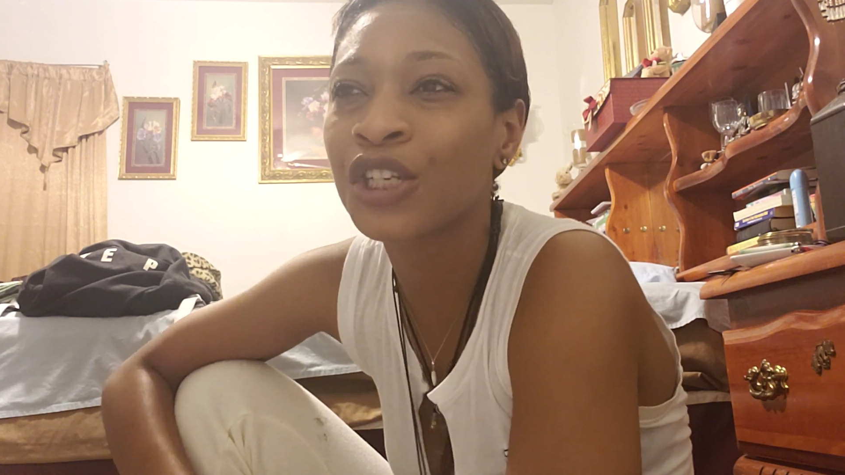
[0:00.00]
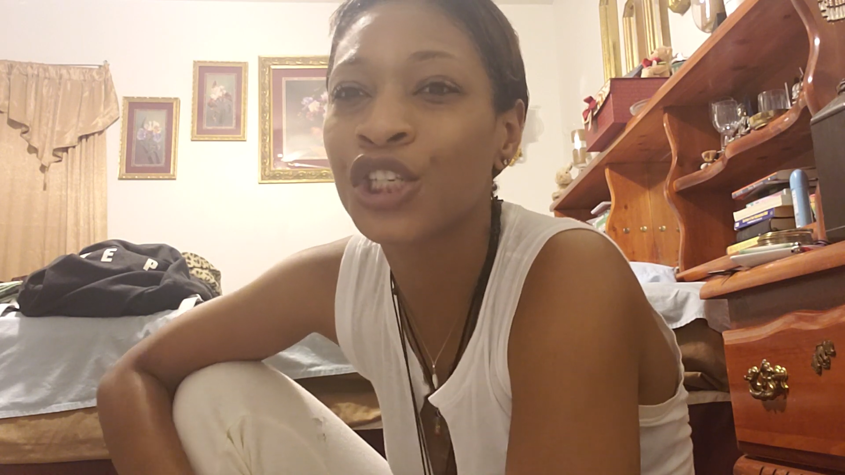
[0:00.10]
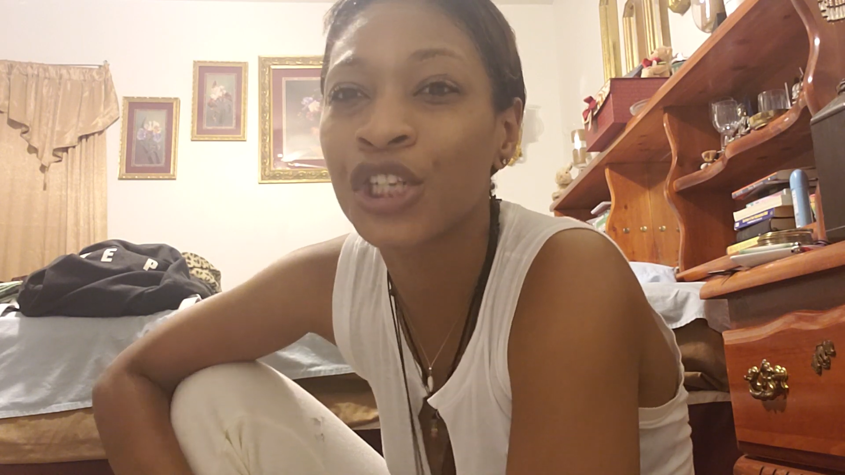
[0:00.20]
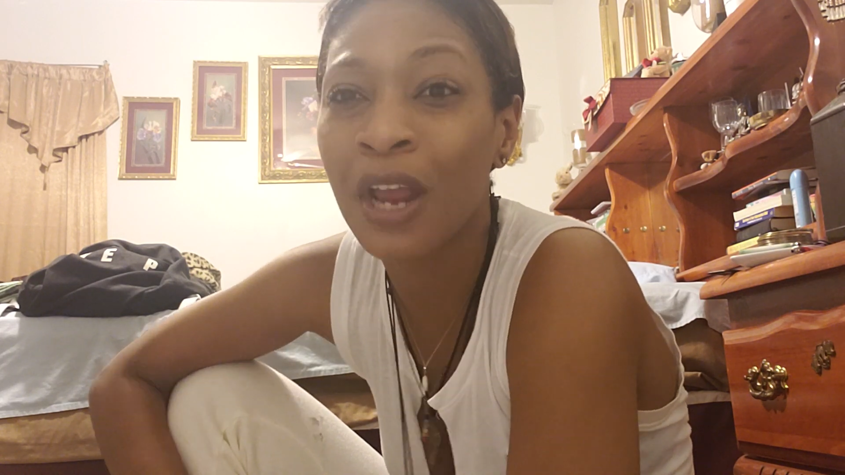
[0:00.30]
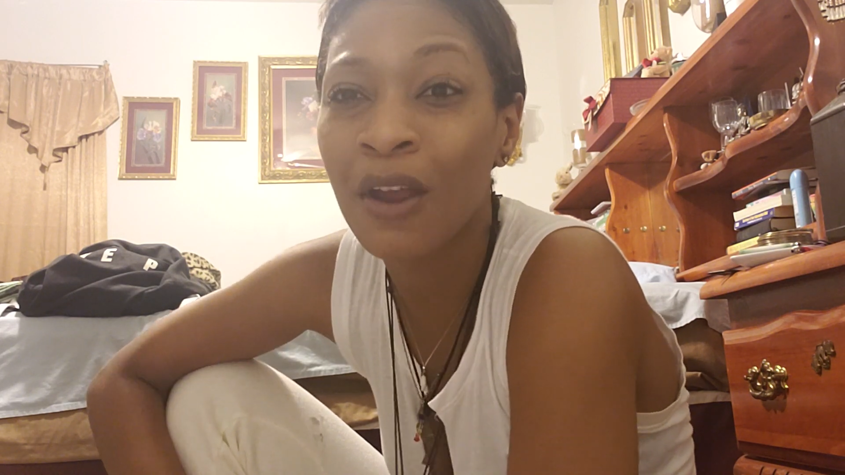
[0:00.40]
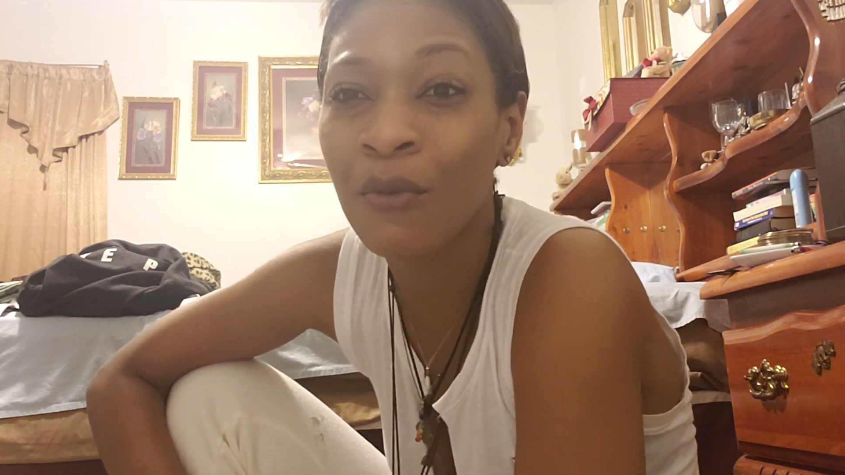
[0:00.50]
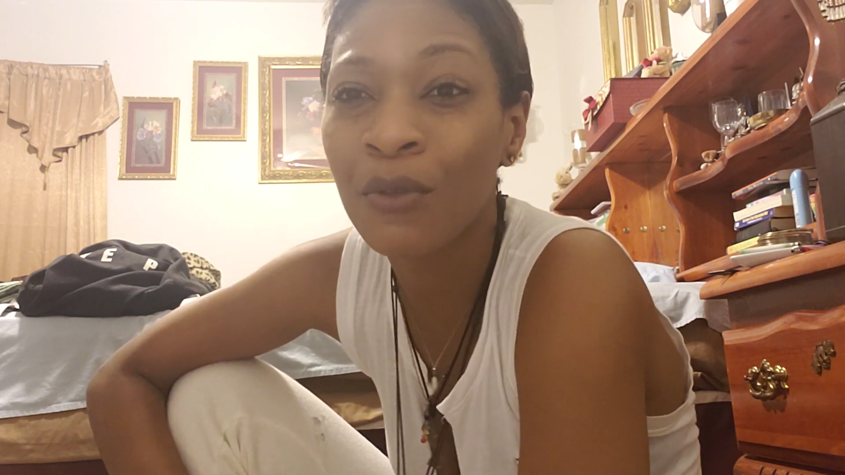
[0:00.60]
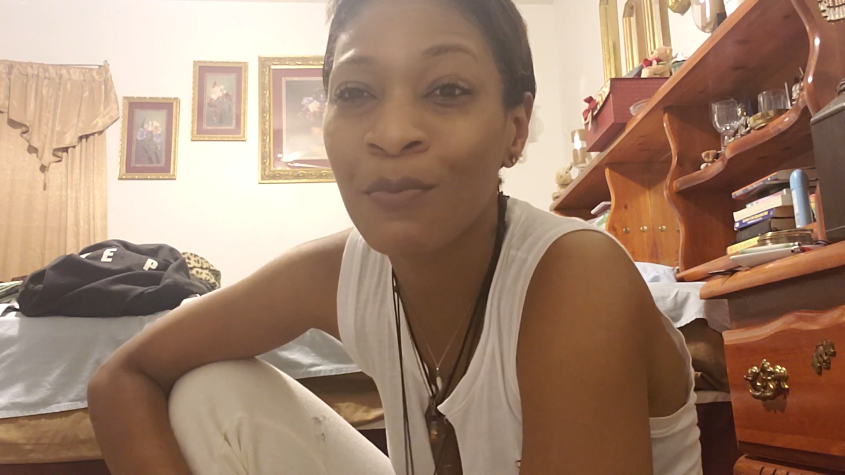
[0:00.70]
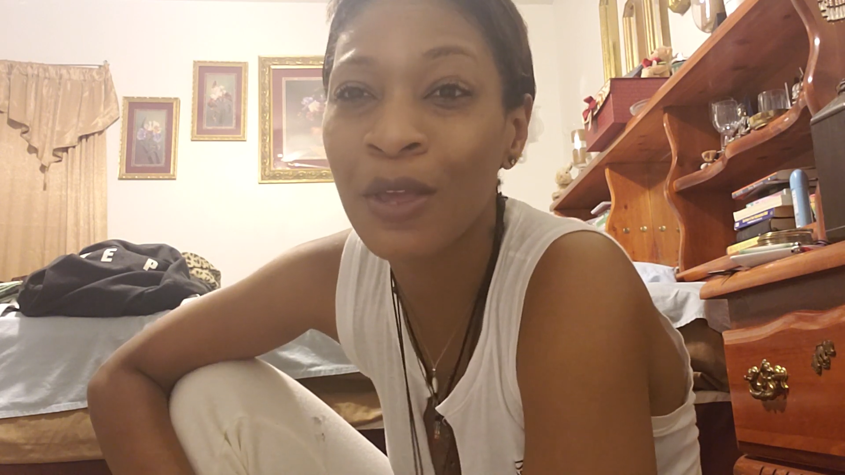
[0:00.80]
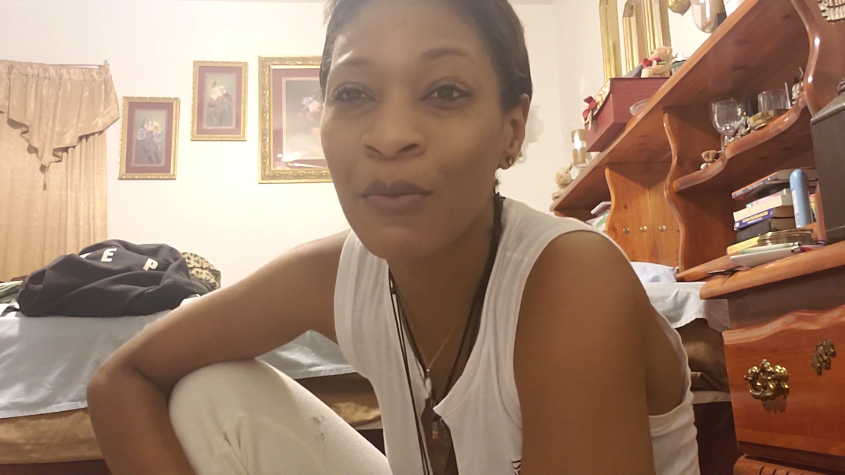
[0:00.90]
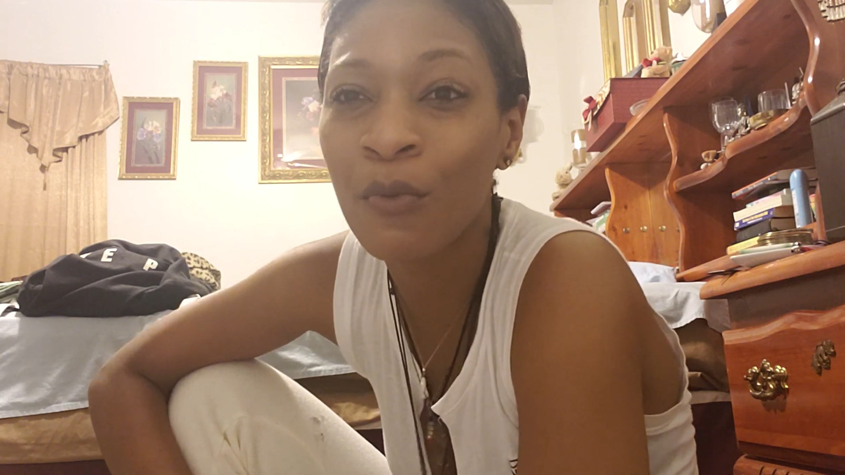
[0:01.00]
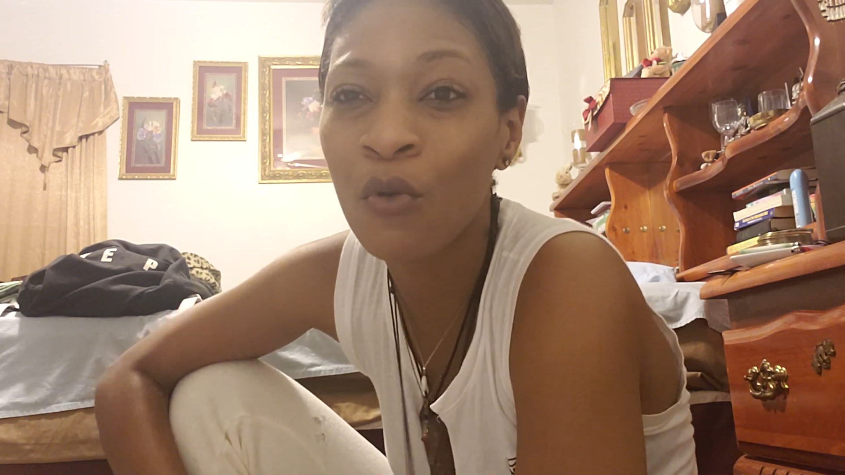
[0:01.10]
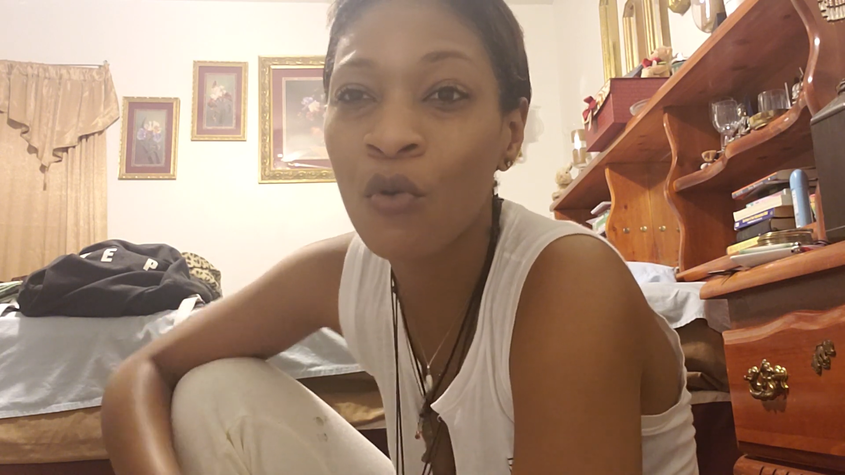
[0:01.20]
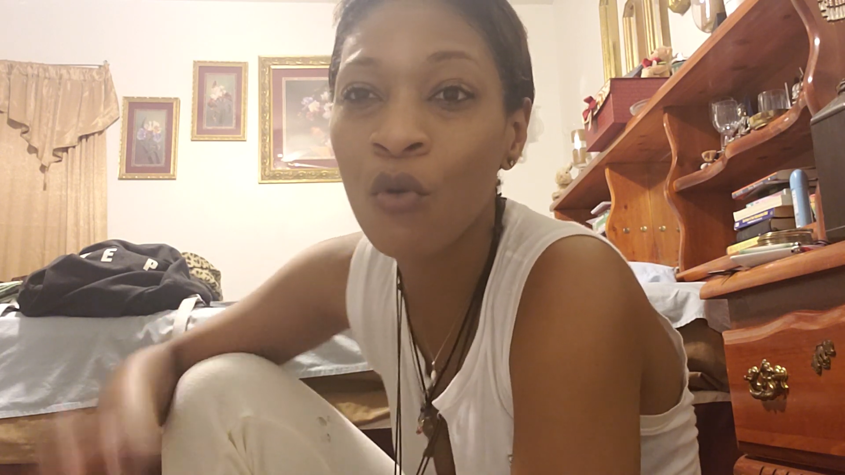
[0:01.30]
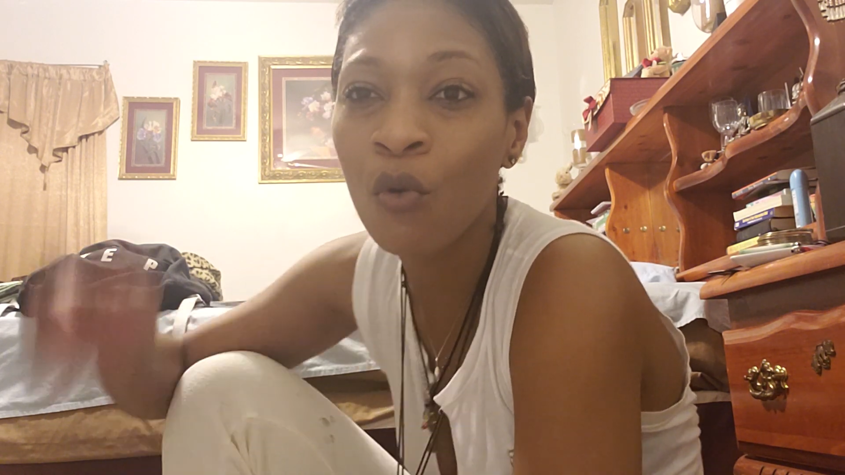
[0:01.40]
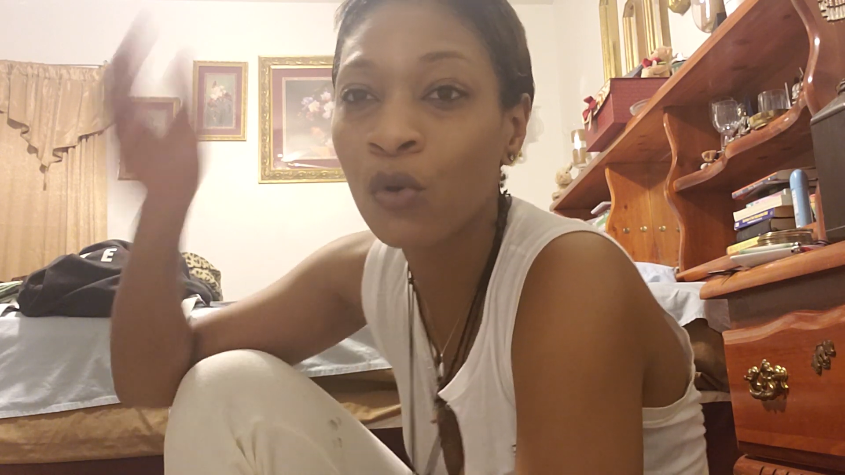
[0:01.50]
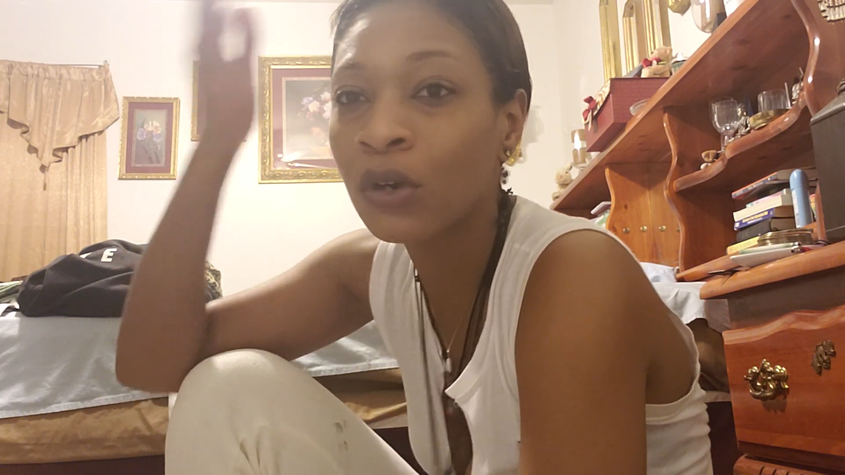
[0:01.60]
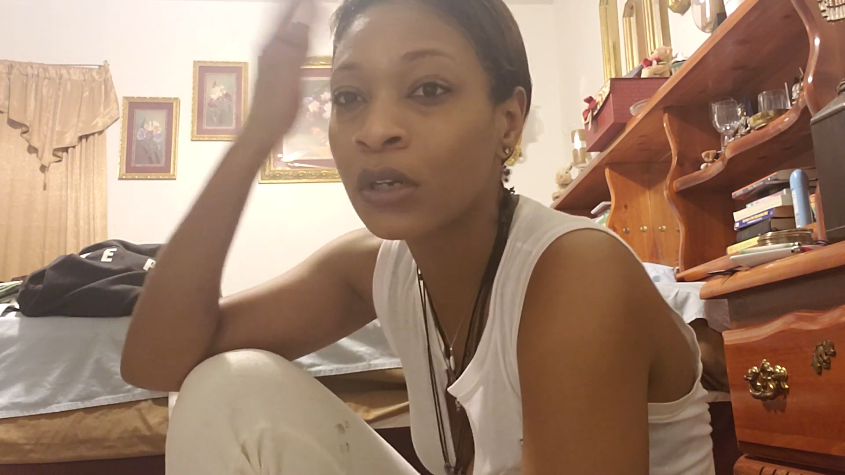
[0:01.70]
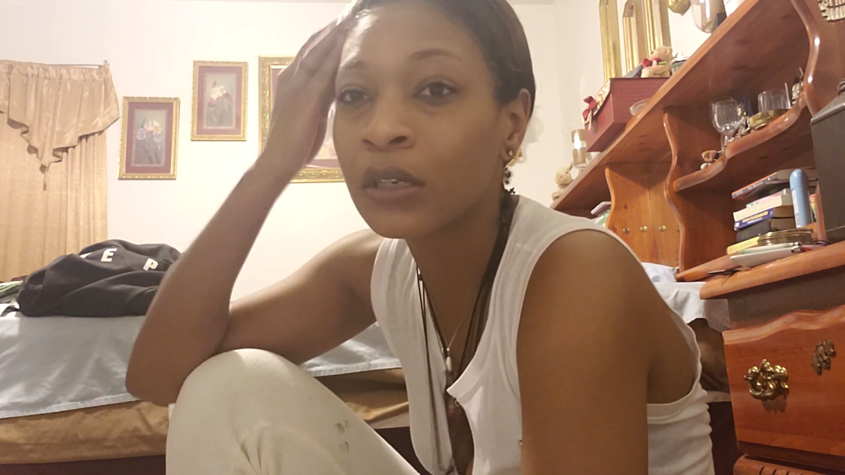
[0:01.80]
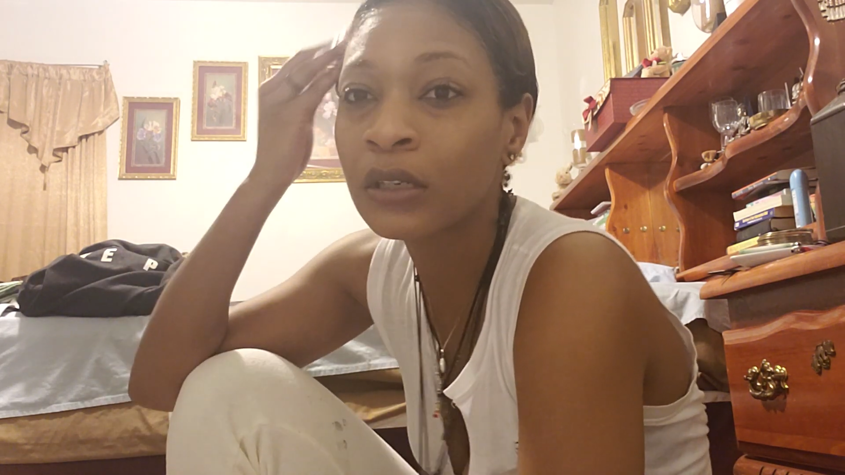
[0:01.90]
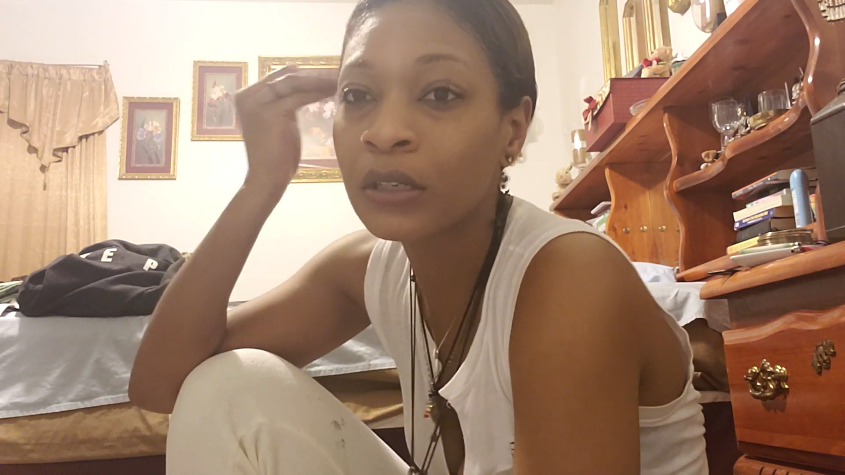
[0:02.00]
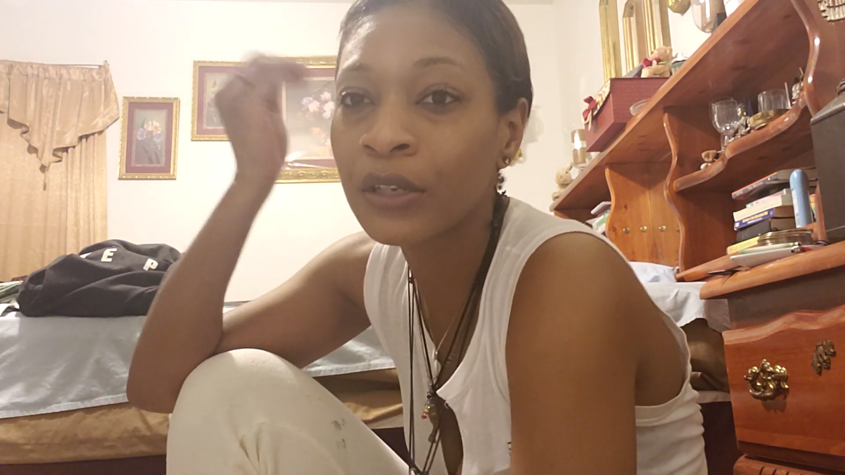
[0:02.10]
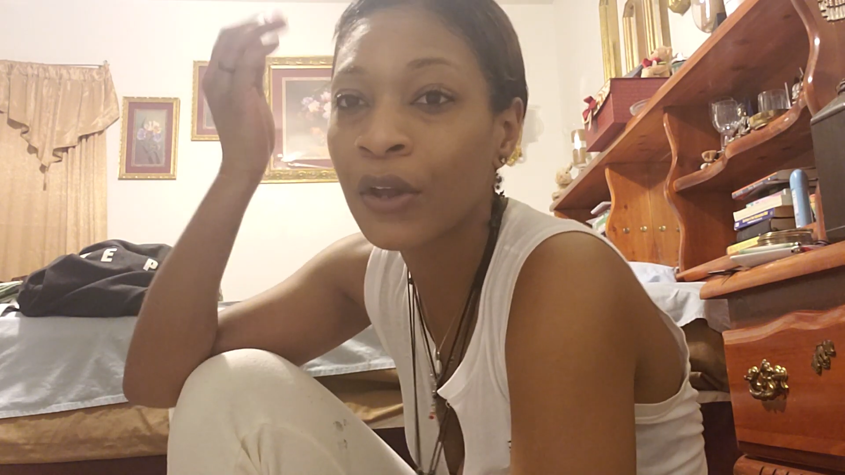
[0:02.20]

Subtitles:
to share with people or,